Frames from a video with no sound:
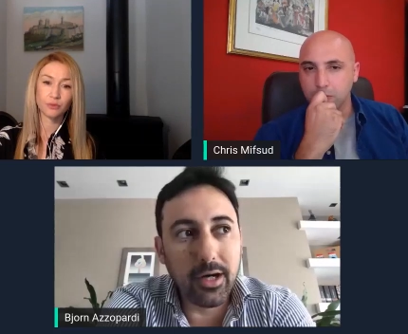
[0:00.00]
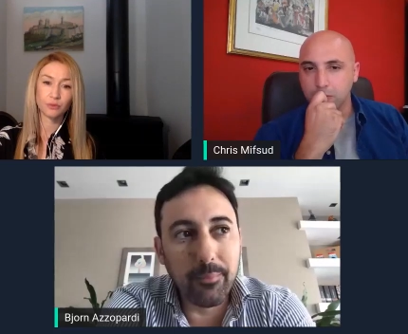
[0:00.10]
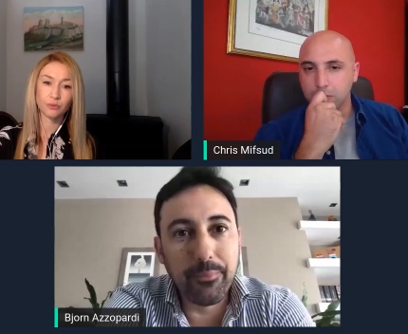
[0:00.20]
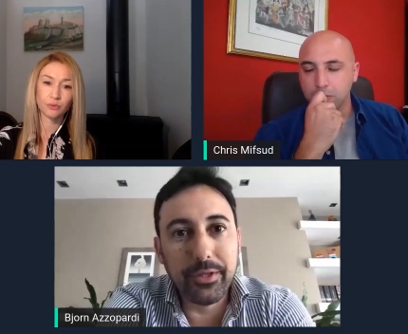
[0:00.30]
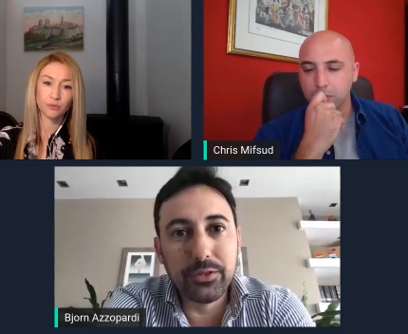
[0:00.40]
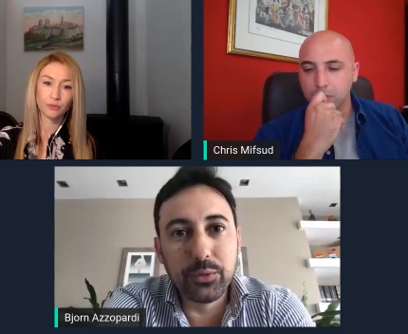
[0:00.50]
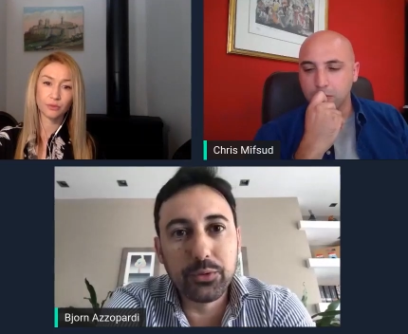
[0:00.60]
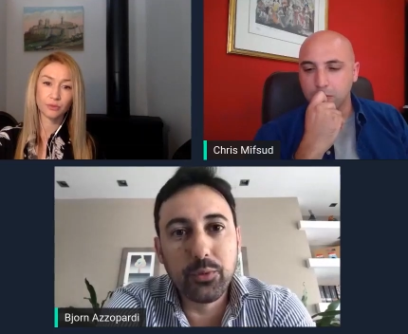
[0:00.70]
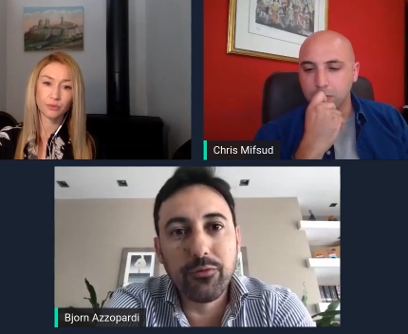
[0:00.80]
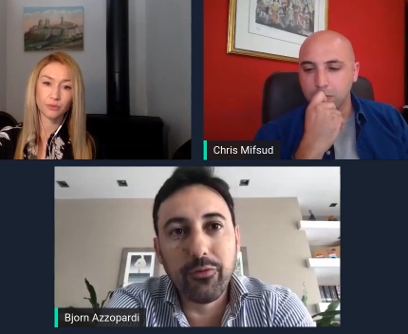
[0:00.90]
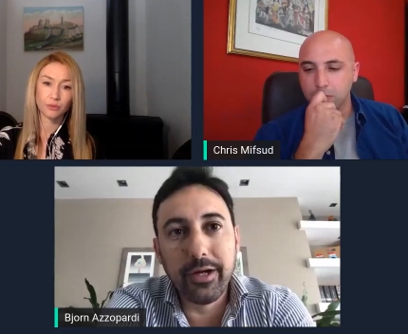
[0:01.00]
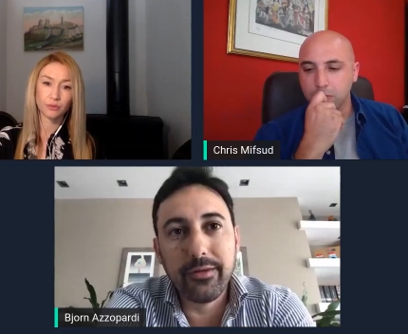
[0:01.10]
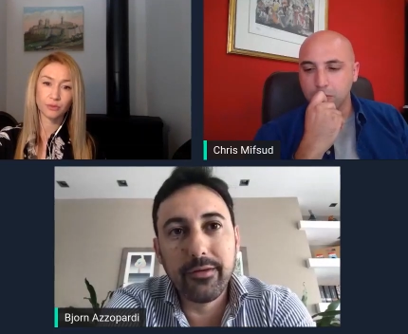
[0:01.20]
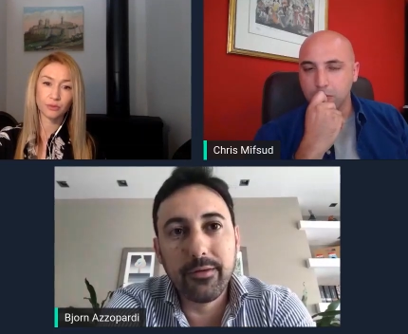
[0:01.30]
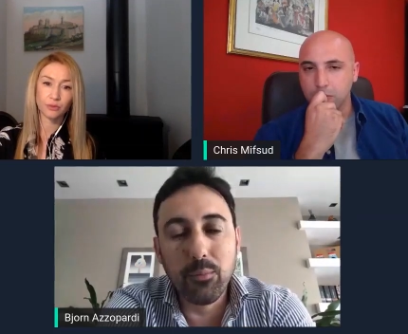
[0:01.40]
Speaker 1: companies which will
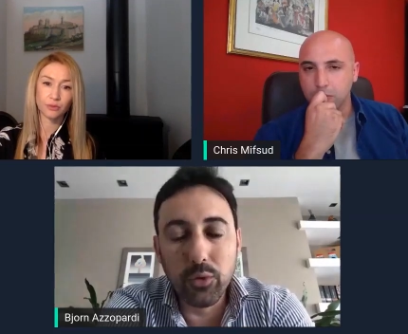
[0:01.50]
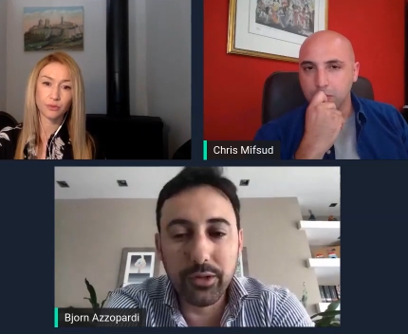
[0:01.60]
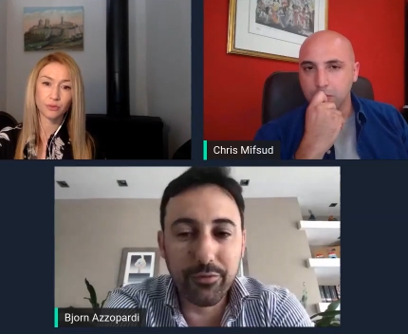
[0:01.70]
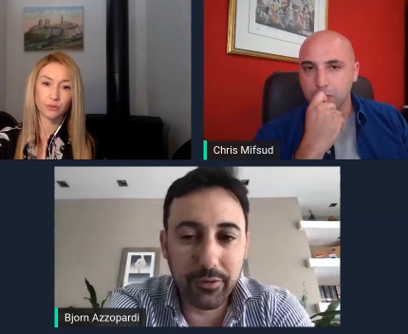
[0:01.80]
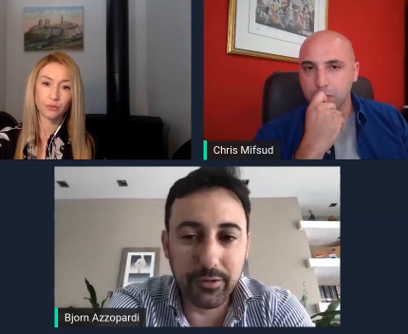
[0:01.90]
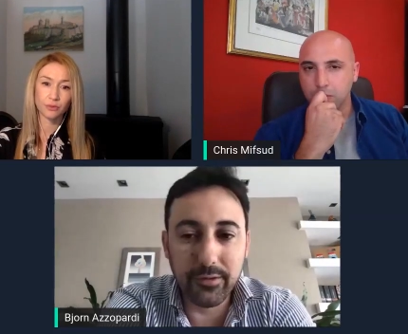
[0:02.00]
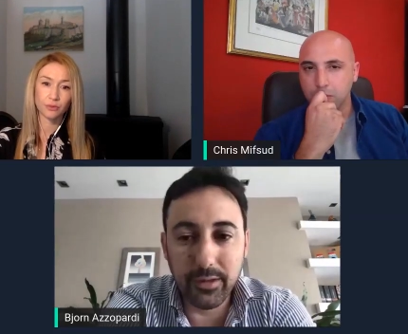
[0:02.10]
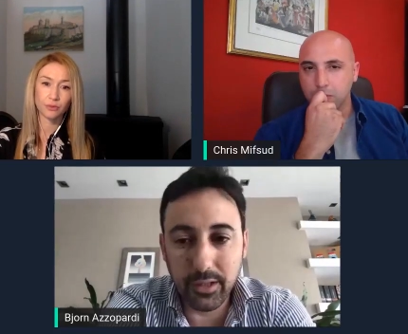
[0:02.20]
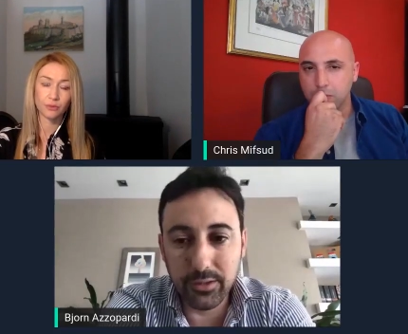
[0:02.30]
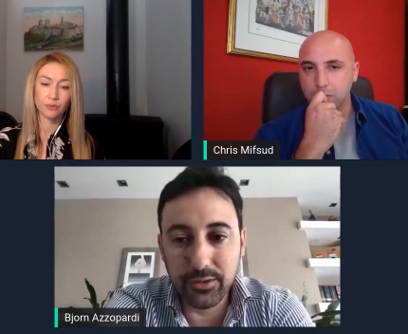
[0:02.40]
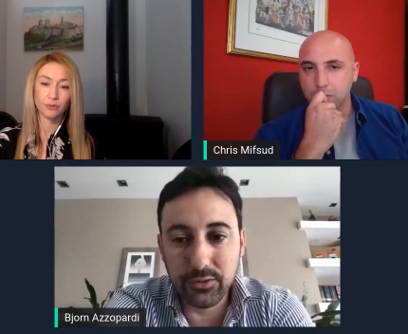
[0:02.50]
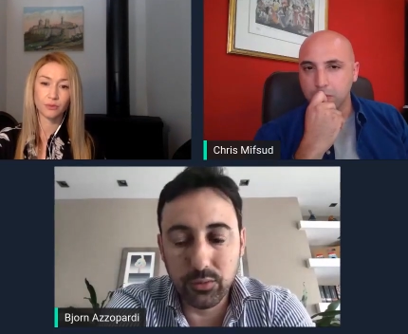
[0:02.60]
find it more difficult than others